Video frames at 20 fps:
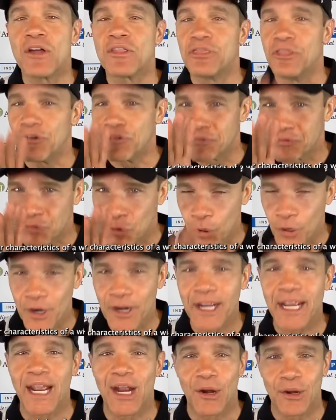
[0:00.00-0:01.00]
The
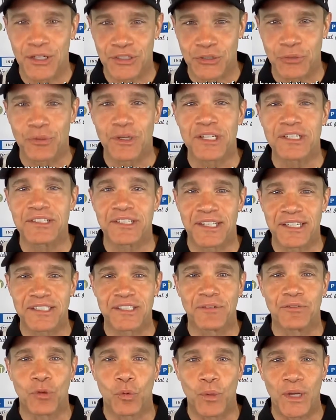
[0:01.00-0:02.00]
four characteristics
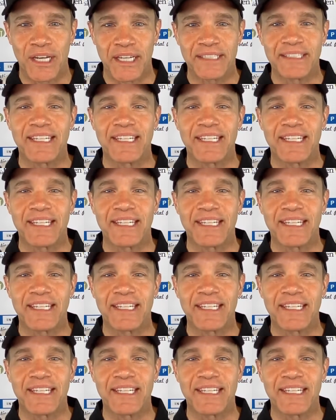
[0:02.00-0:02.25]
of a winning